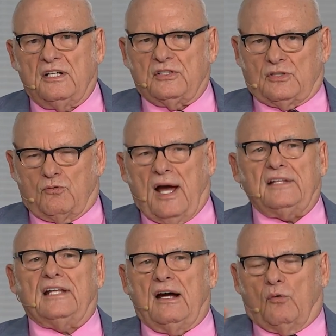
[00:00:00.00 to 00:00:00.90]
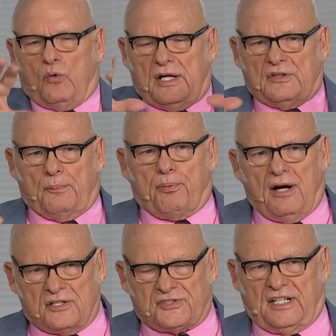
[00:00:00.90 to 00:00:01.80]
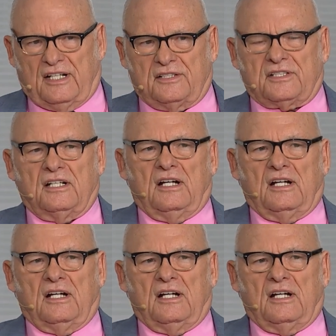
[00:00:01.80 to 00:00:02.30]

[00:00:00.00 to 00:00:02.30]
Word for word: So right now we're in the process